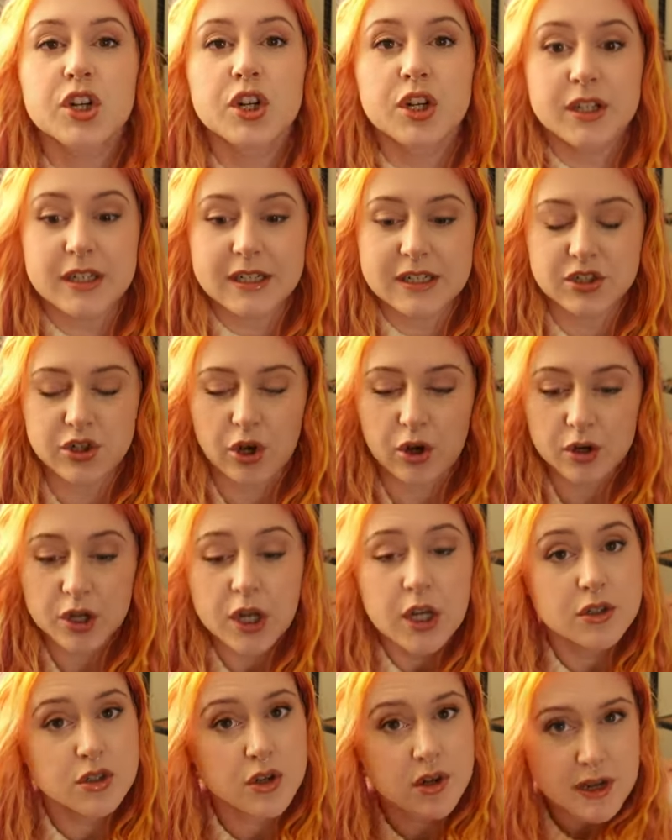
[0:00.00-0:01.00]
cuddly dog.
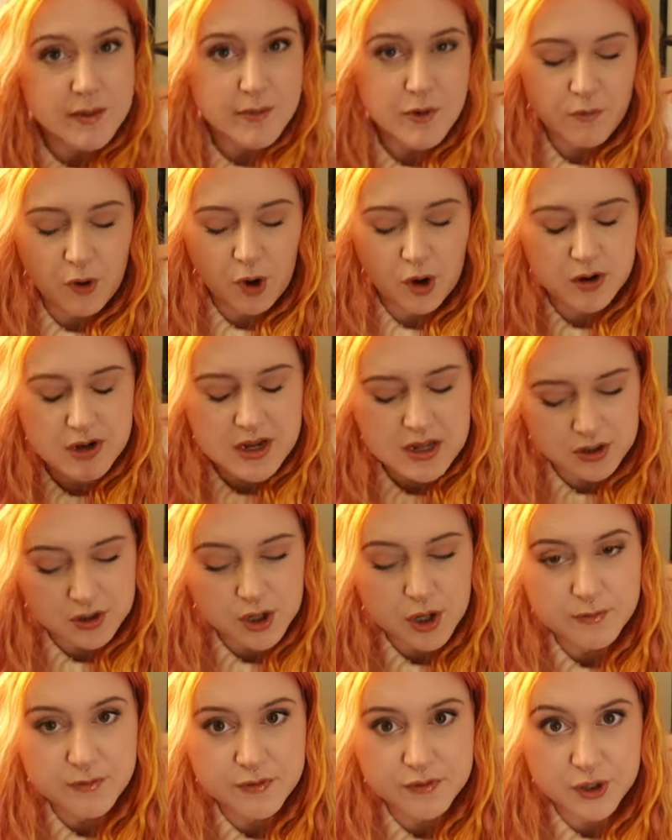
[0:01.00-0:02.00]
Don't get me wrong, he'll
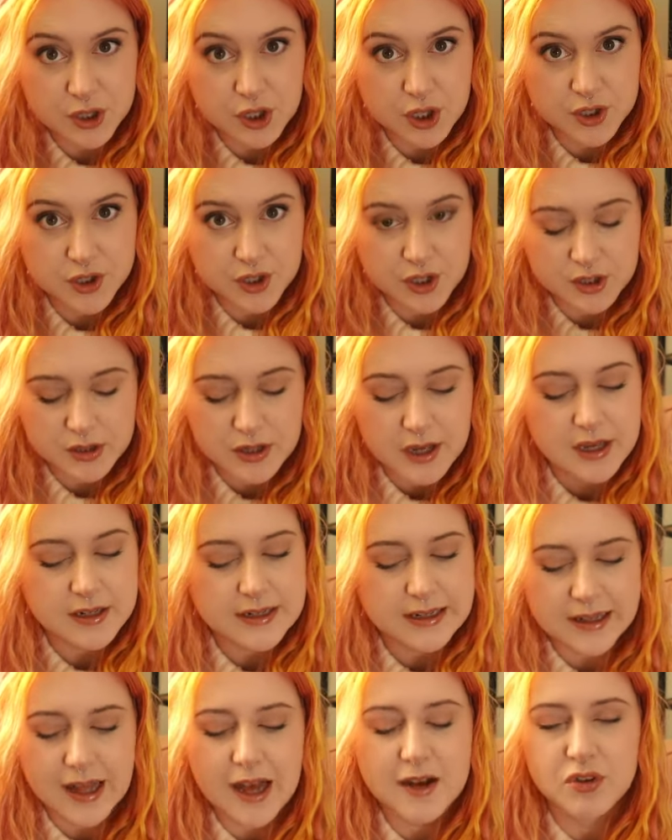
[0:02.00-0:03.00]
come for a cuddle and
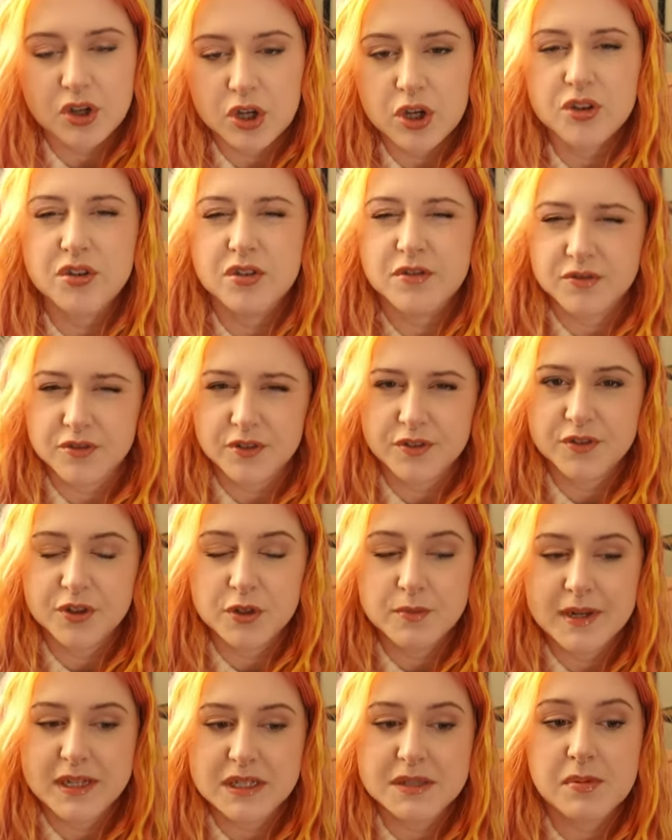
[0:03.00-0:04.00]
he'll have a cuddle for a few
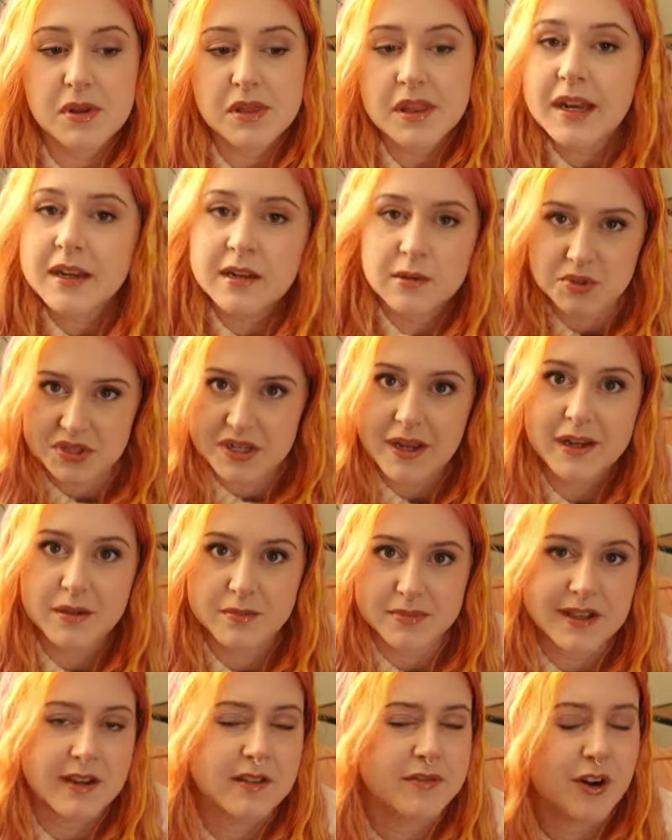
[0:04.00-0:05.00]
minutes, but then he will take
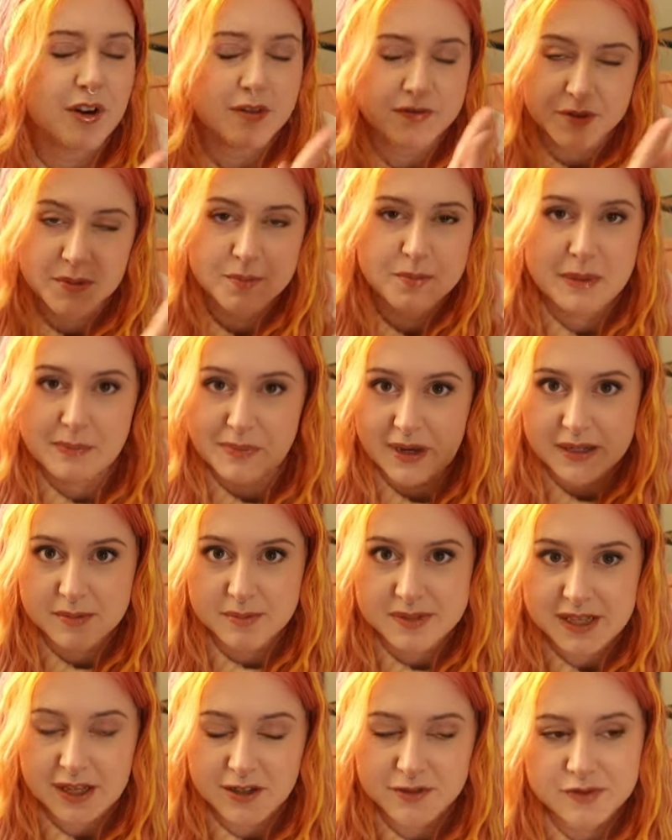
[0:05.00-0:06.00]
himself off and be by
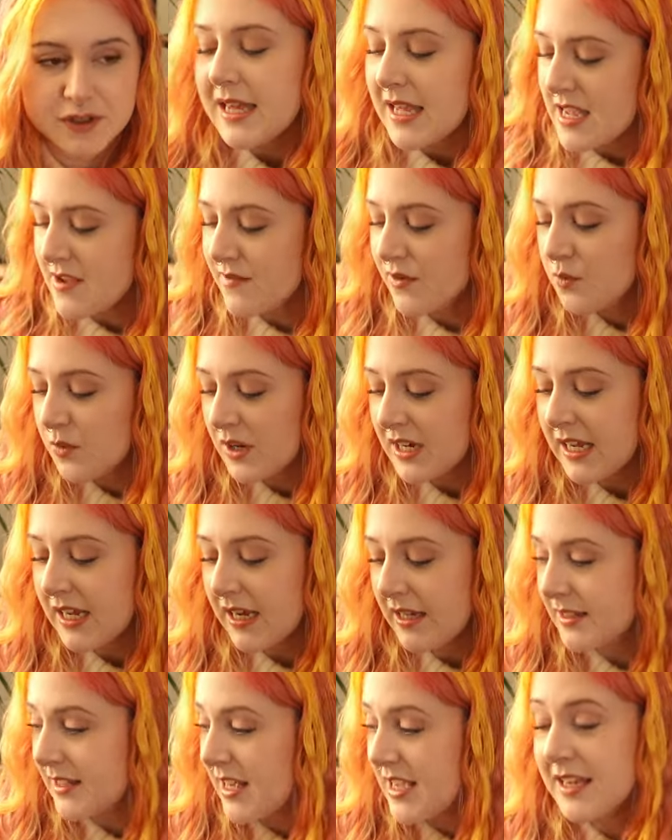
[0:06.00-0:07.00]
himself. Even when he
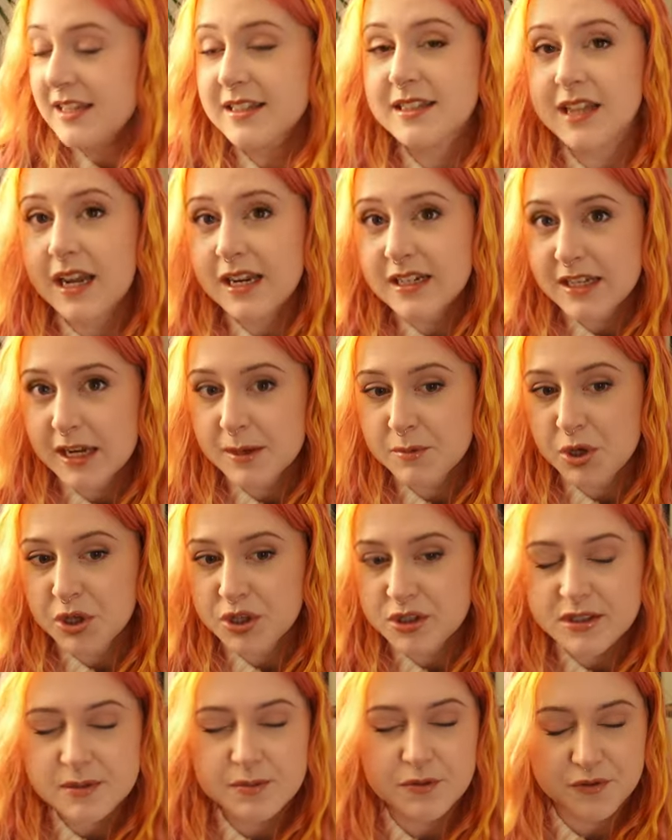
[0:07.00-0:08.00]
gets like these nighttime
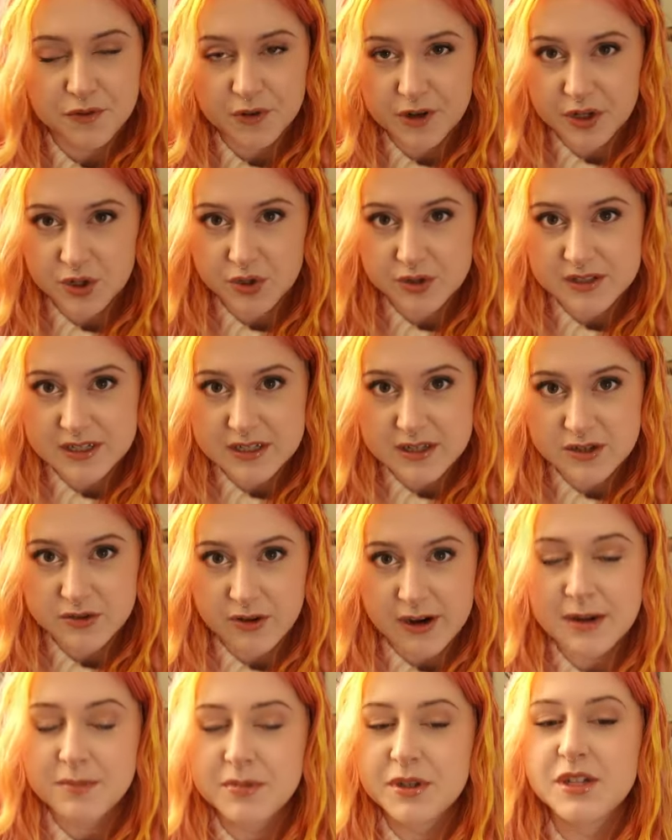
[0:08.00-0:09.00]
cuddles before he goes in his
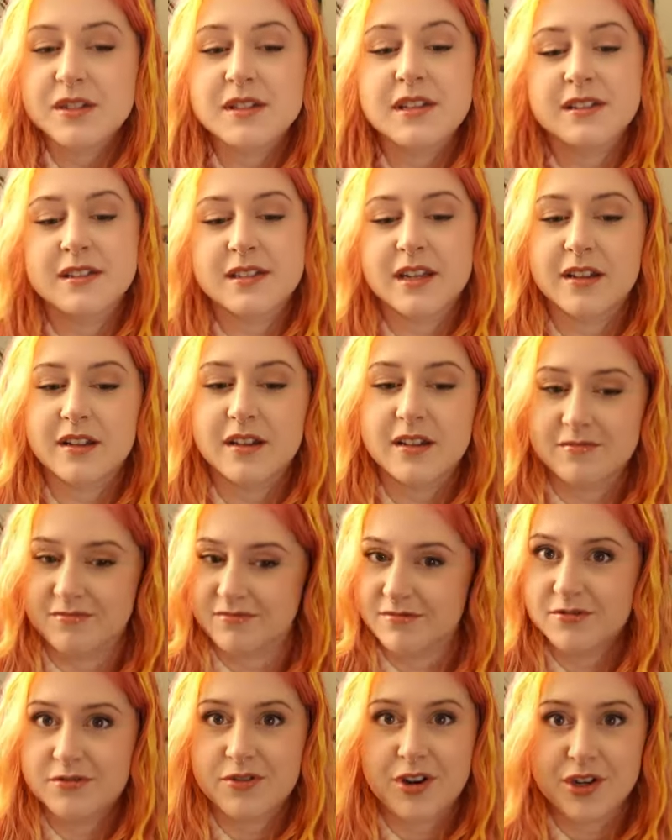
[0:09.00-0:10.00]
crate, because he's still
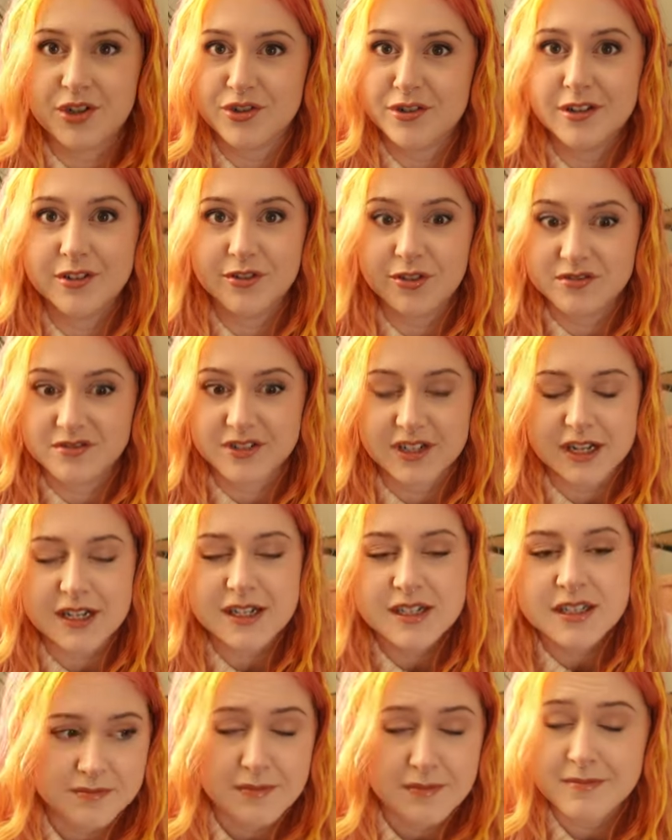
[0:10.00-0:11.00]
crate trained
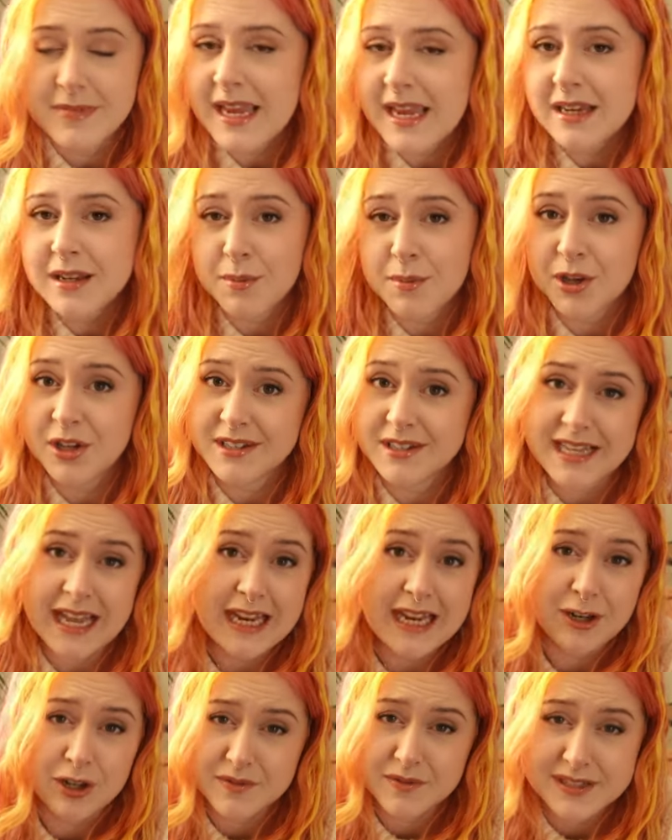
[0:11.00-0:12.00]
overnight, mainly because
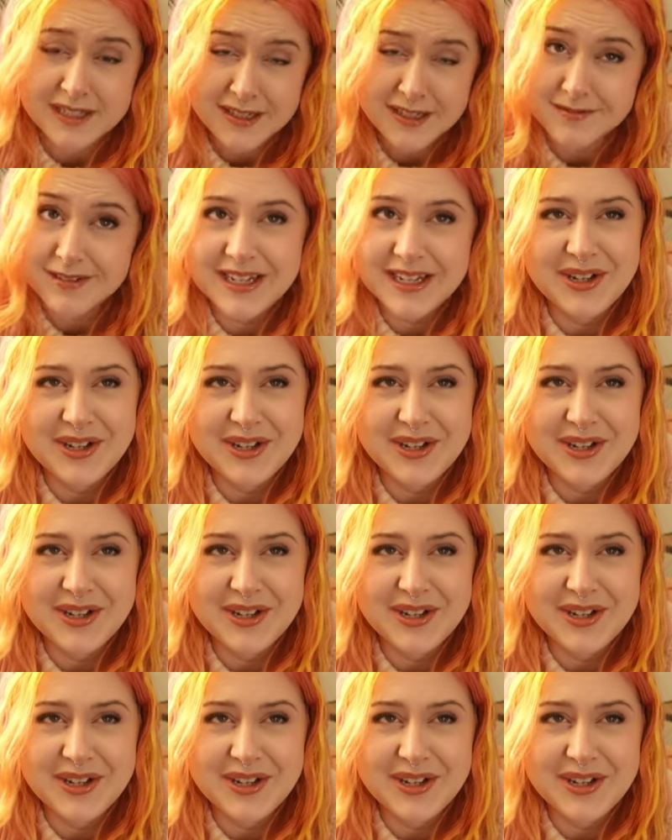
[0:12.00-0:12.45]
he loves it.